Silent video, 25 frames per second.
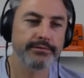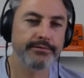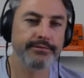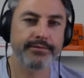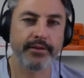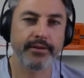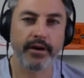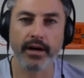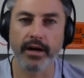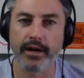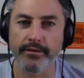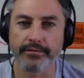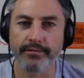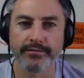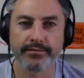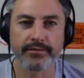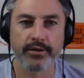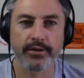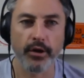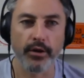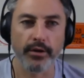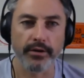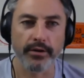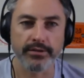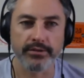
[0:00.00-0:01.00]

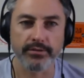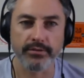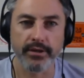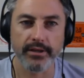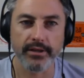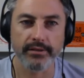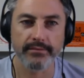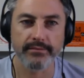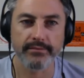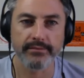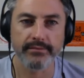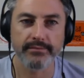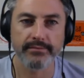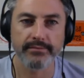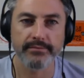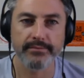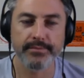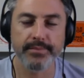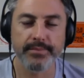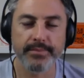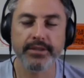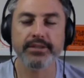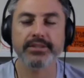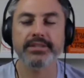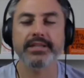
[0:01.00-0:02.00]
$5, right?
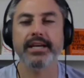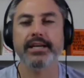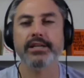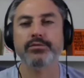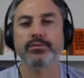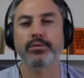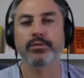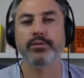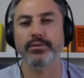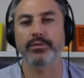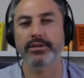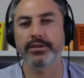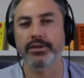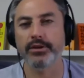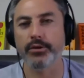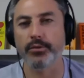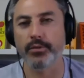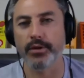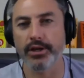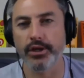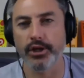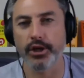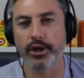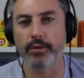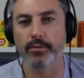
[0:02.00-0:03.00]
Because guess what we do? We're
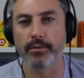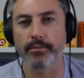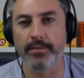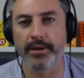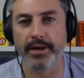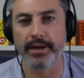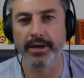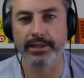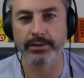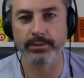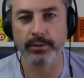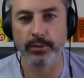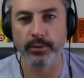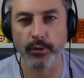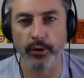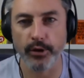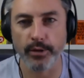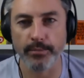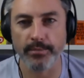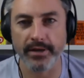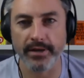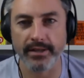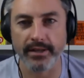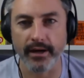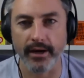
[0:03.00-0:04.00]
human beings. We want to
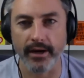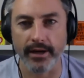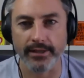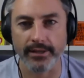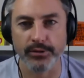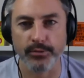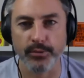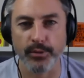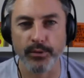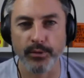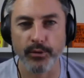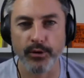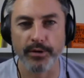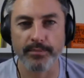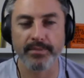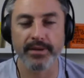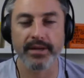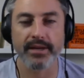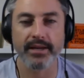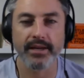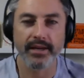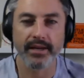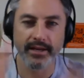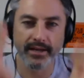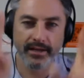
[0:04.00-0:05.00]
be nice. We want to
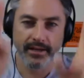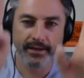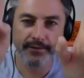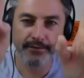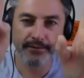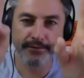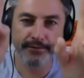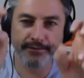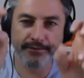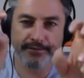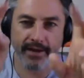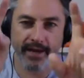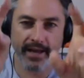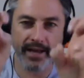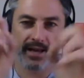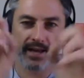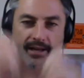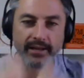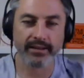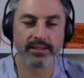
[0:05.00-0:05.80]
be fair.